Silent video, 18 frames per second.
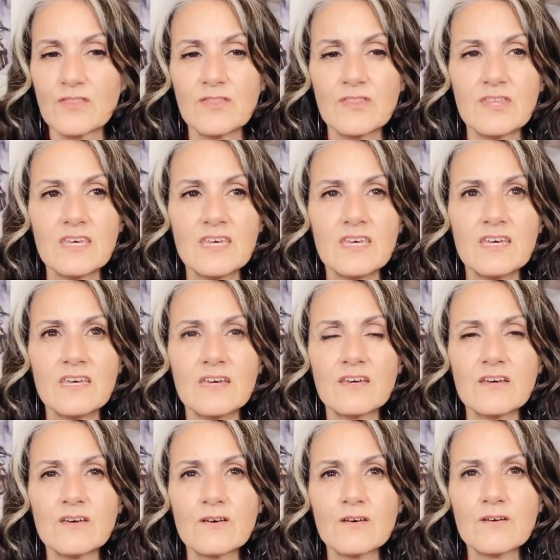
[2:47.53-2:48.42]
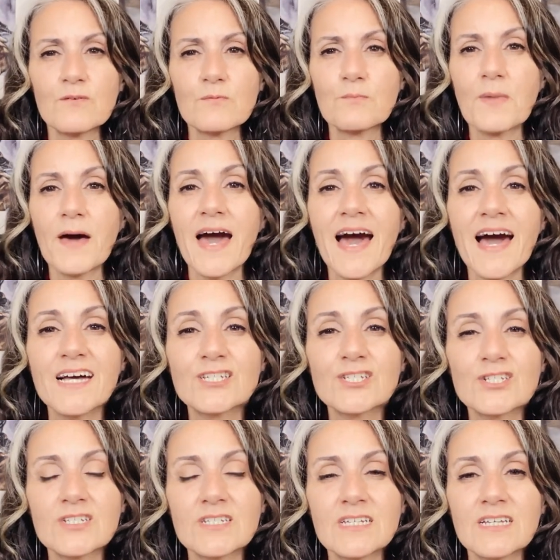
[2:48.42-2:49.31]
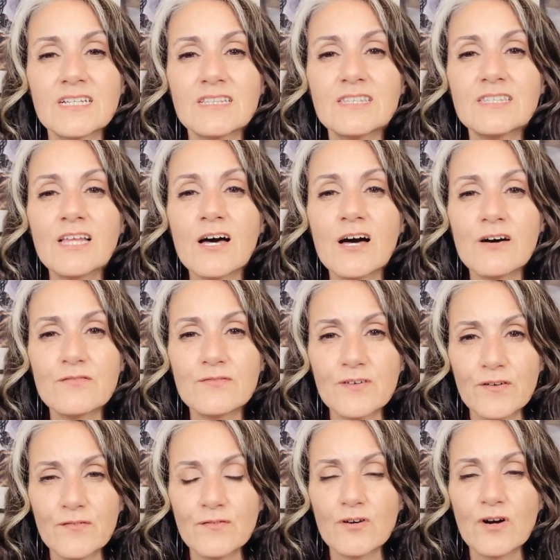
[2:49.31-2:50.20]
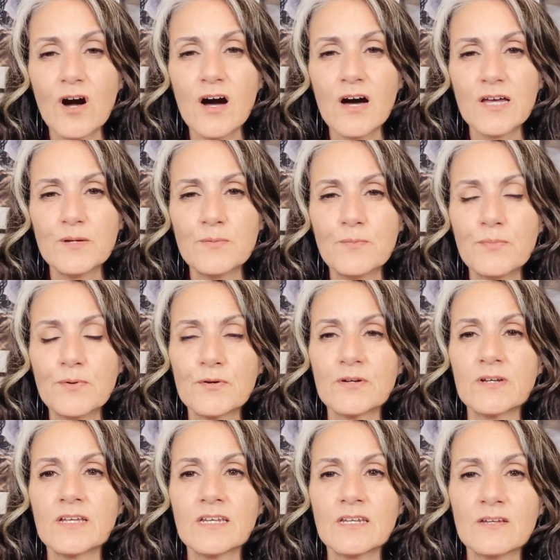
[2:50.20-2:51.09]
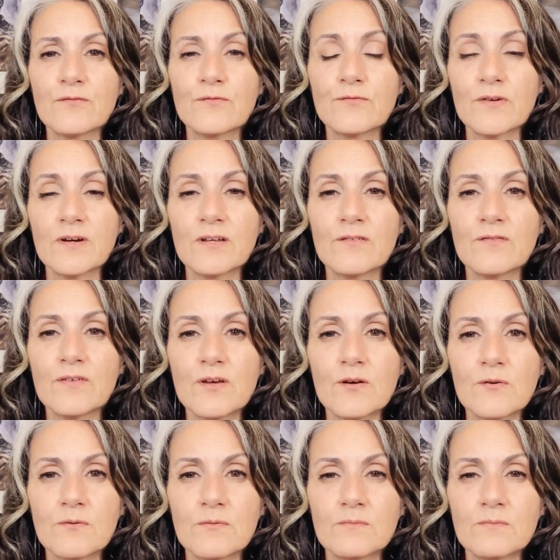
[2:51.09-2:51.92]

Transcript: the passionate love of God burning in front of you.